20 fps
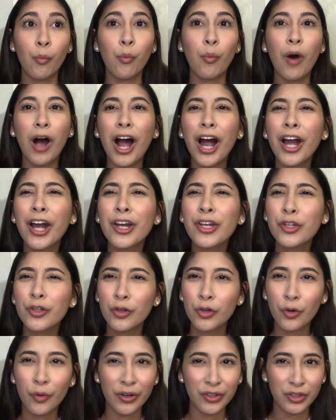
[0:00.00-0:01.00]
why are
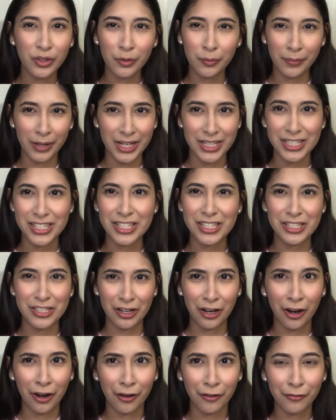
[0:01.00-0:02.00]
you going through my
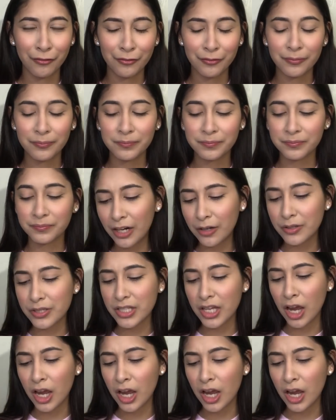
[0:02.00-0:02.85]
stuff? And I was